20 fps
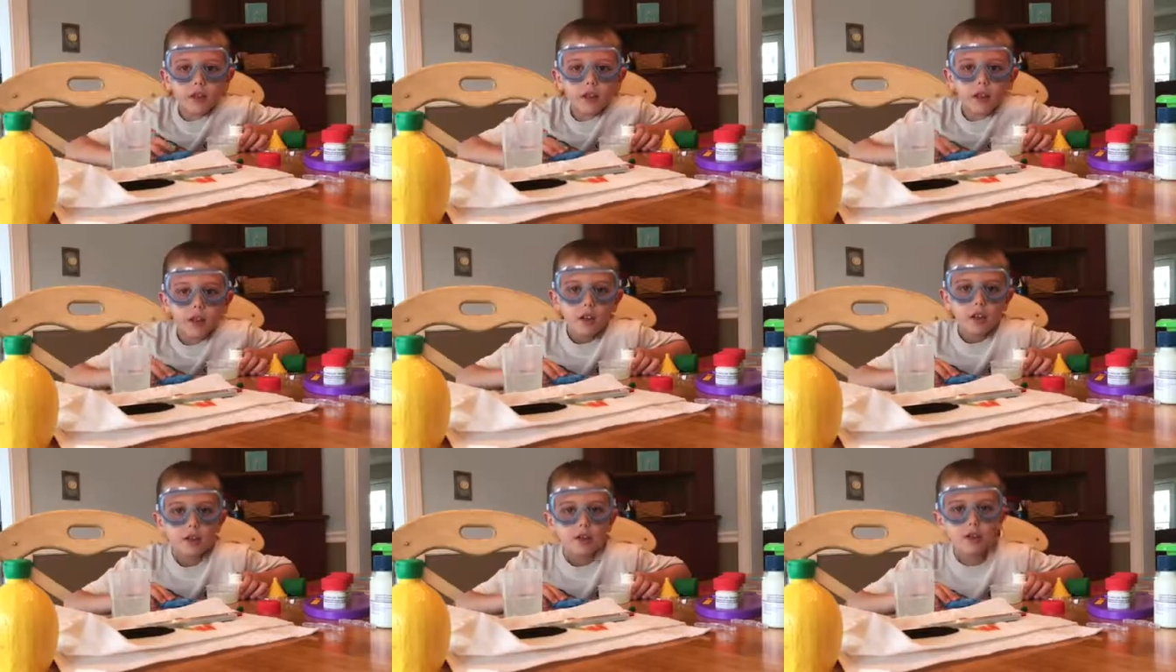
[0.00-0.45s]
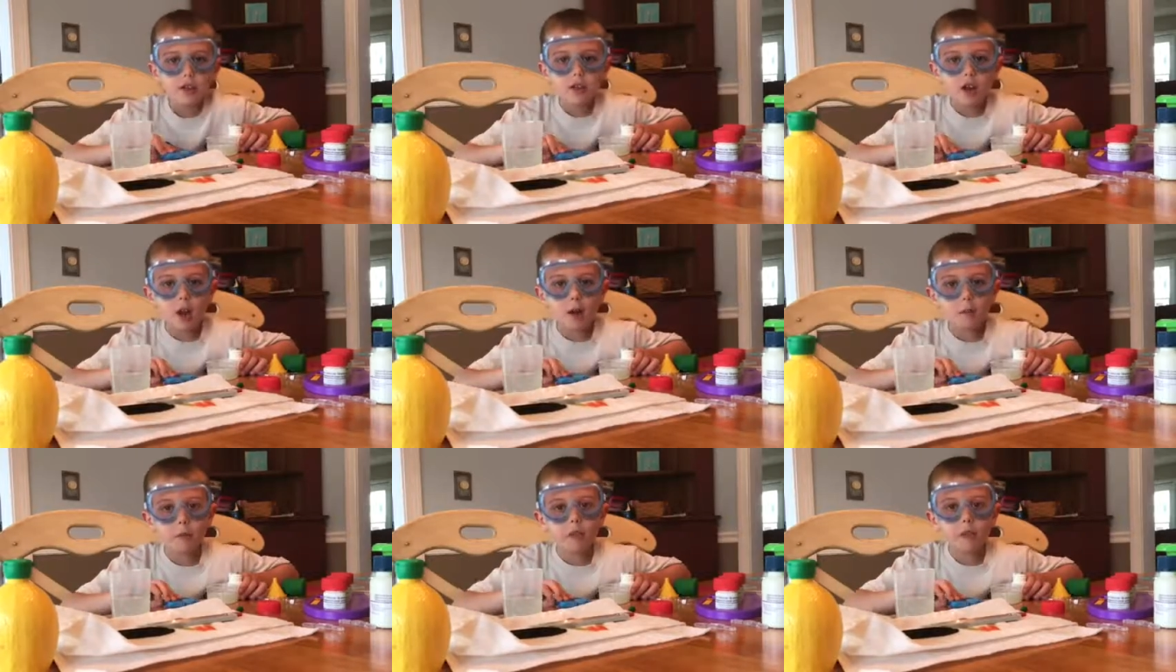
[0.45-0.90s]
Like, just
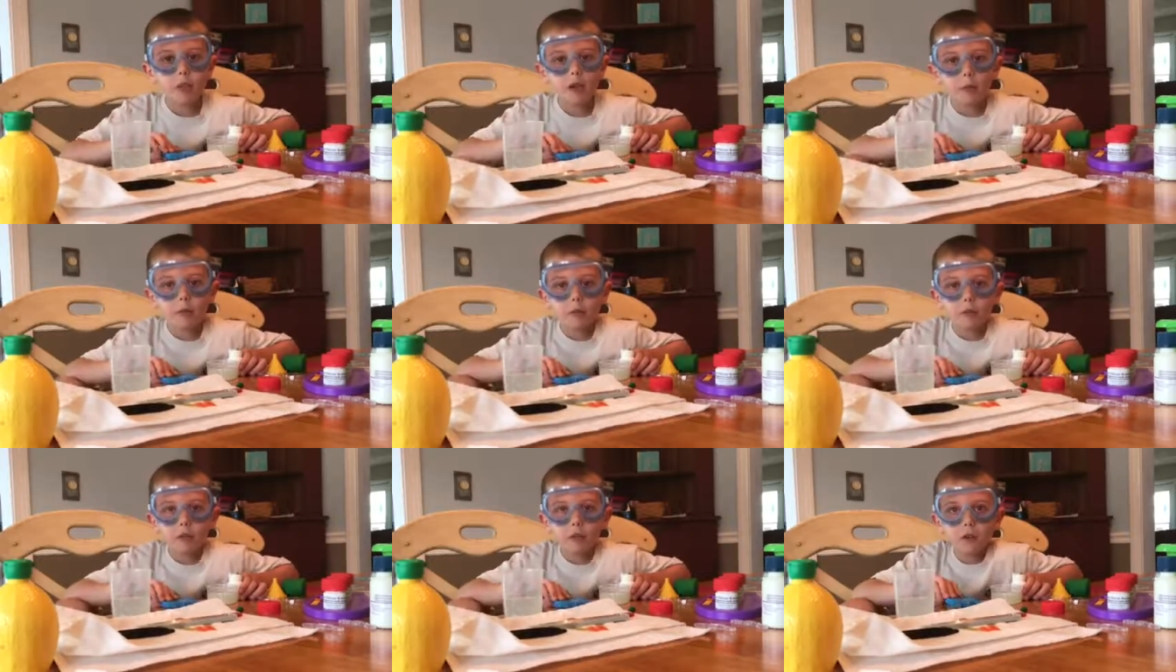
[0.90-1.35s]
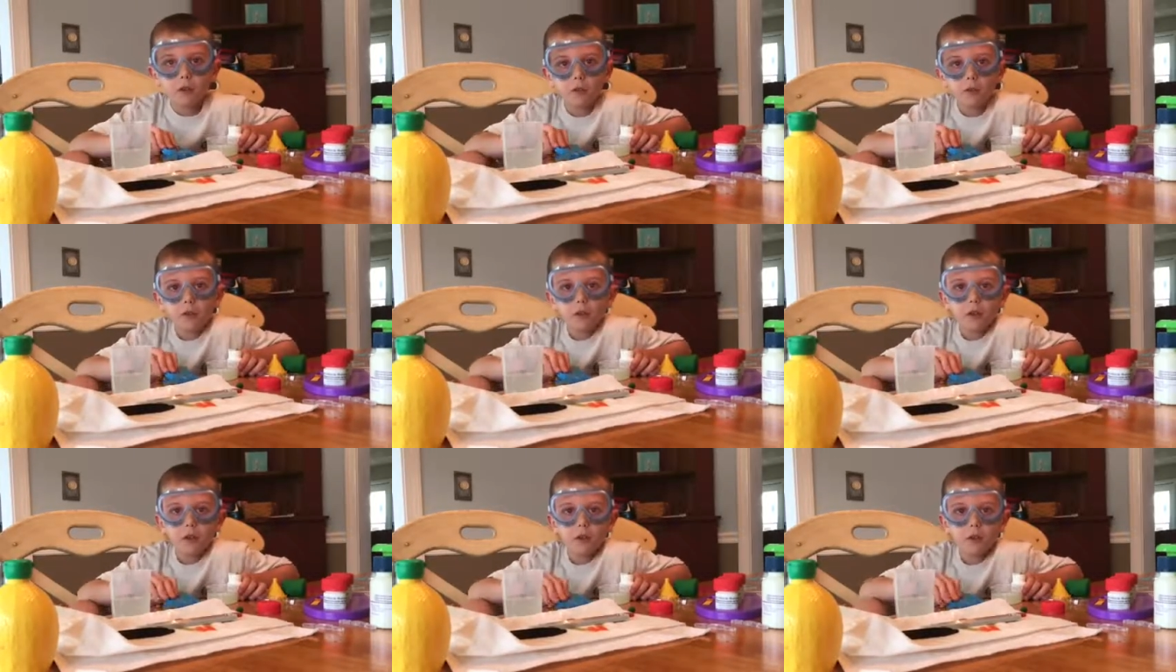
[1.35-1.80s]
comment down below
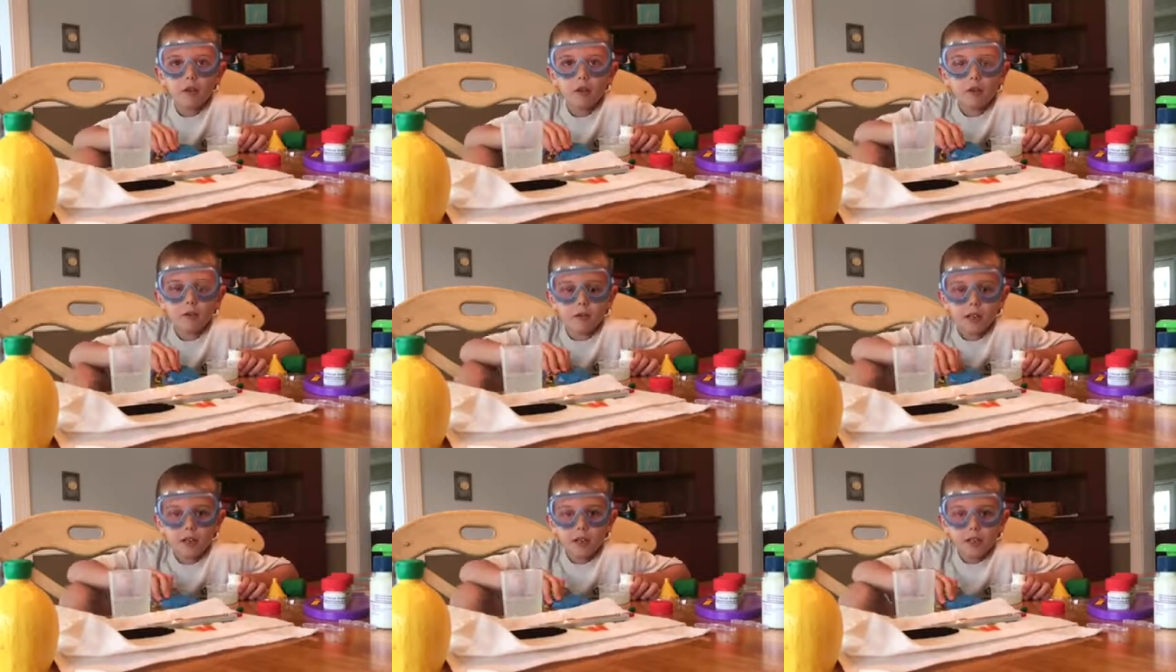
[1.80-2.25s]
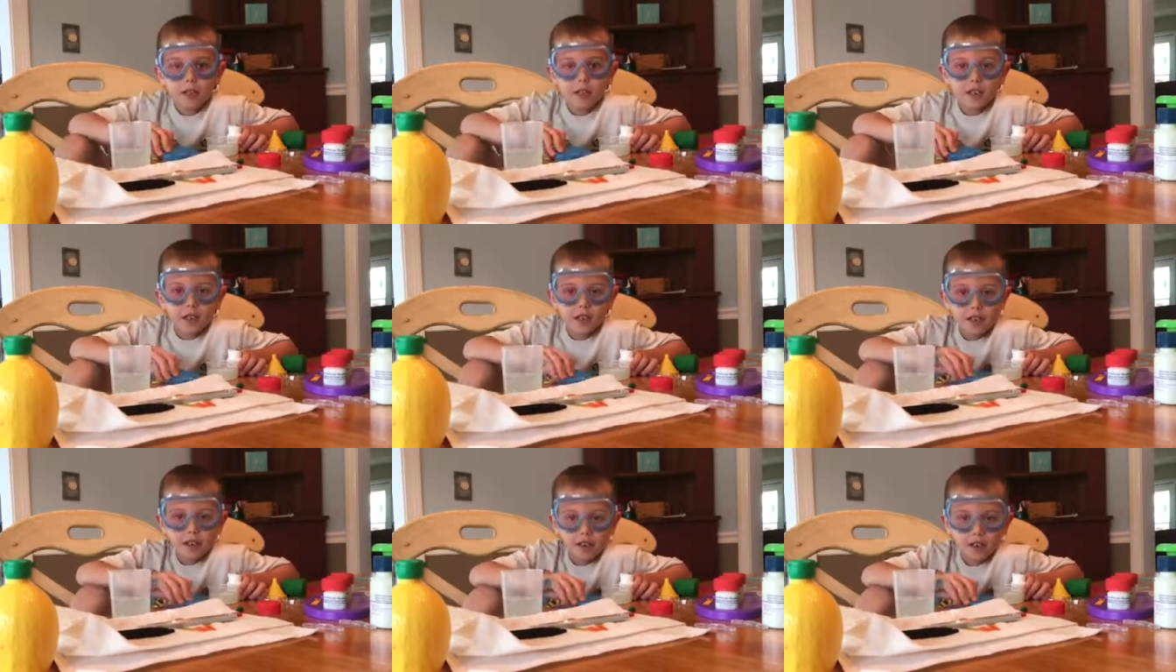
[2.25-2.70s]
what you want me to
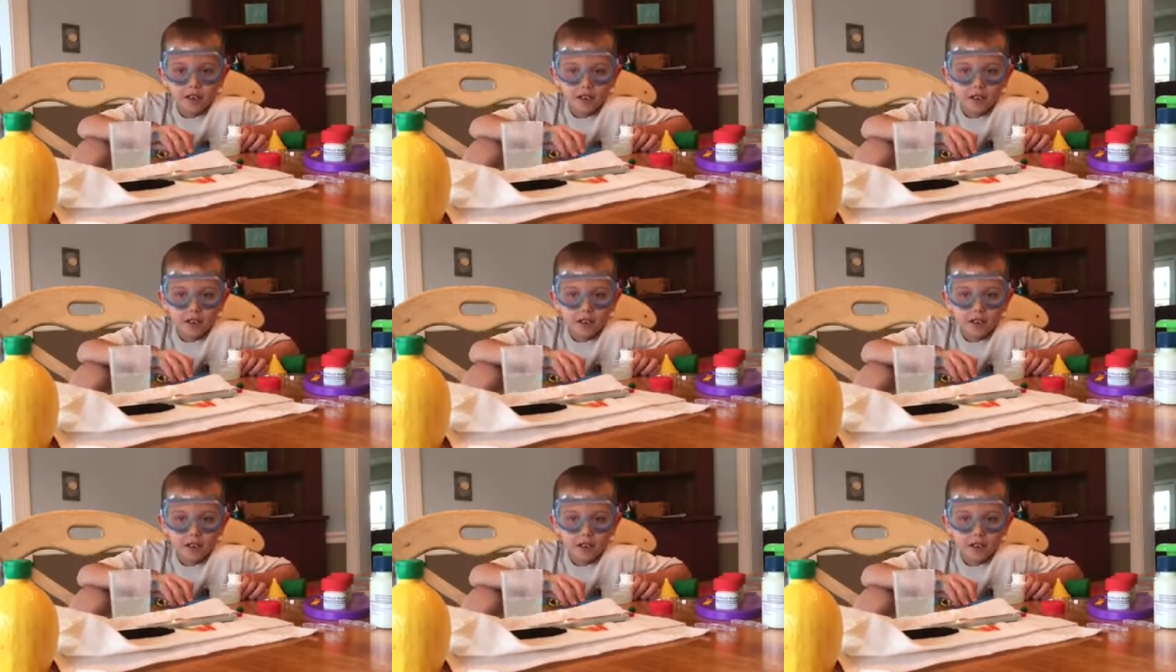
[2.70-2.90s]
see.